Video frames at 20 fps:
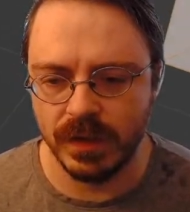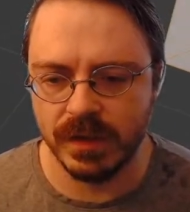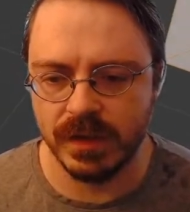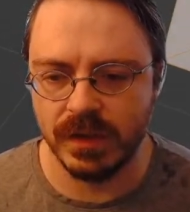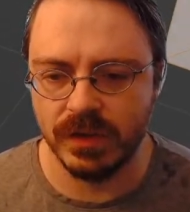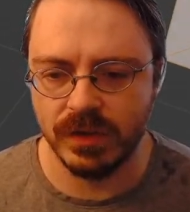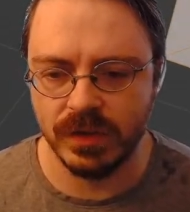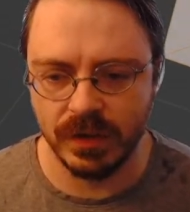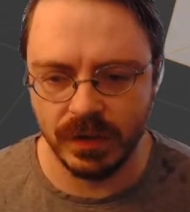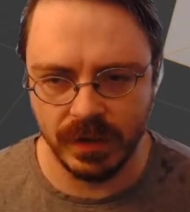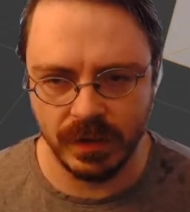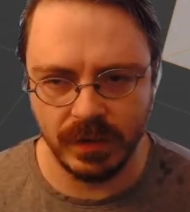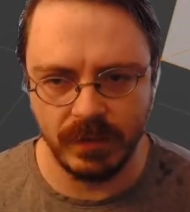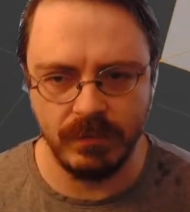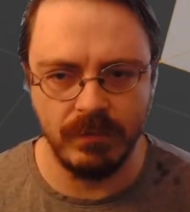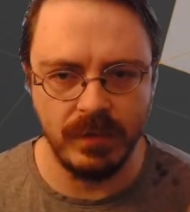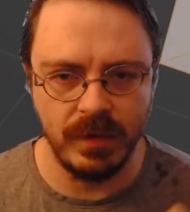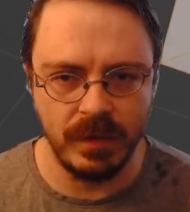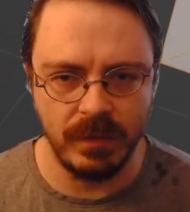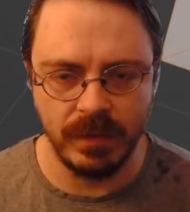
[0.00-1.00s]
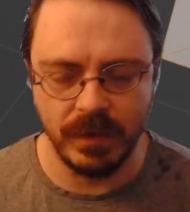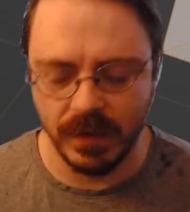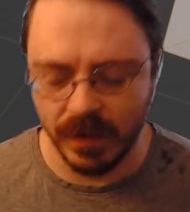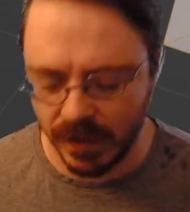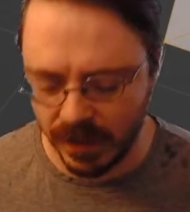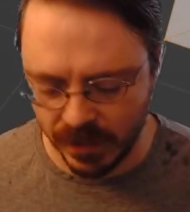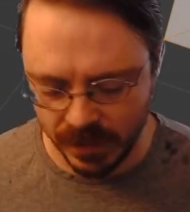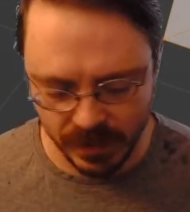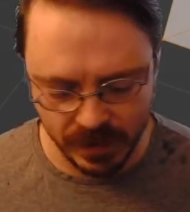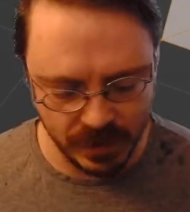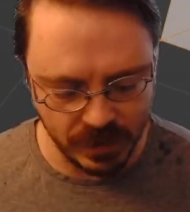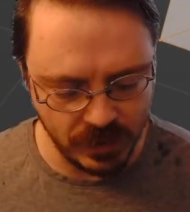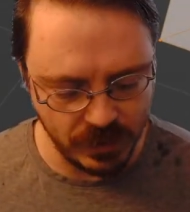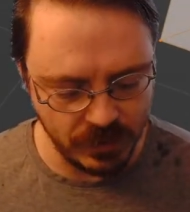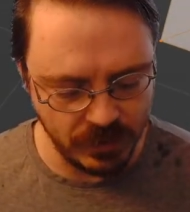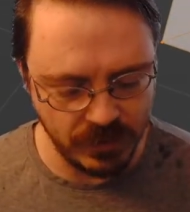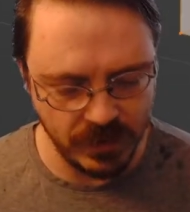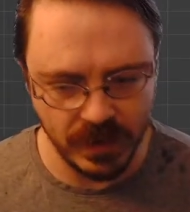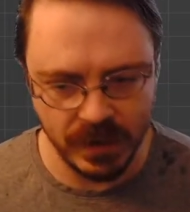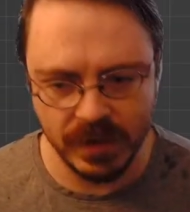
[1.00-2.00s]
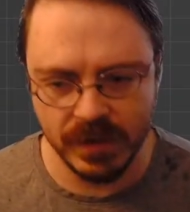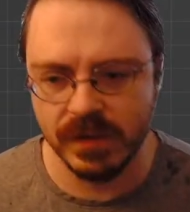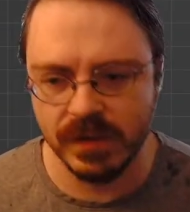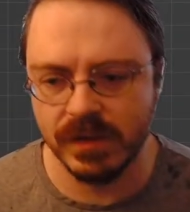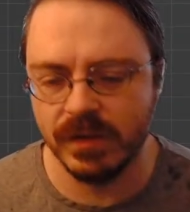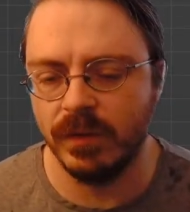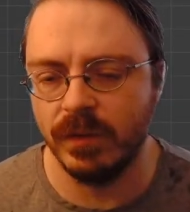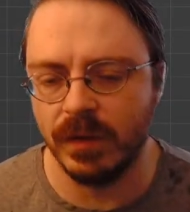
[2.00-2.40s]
essentially manipulate the UVs